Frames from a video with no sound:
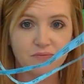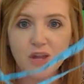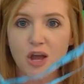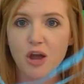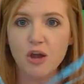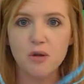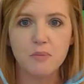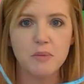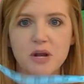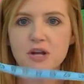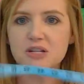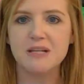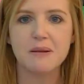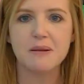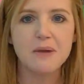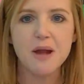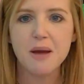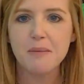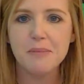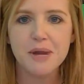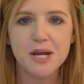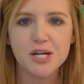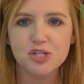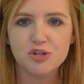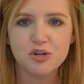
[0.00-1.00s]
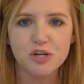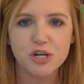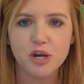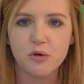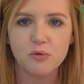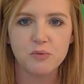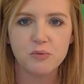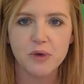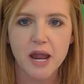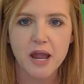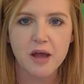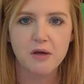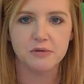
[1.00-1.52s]
No, because I'm not measuring
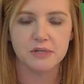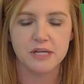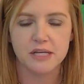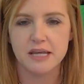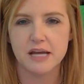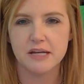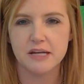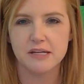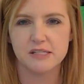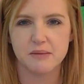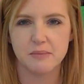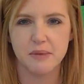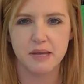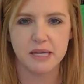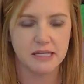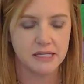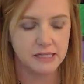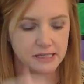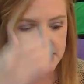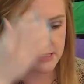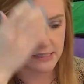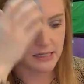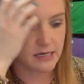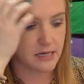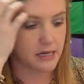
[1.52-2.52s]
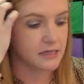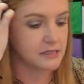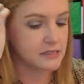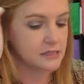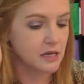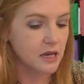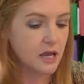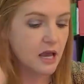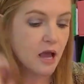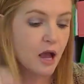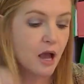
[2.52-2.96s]
around it. That doesn't make any sense.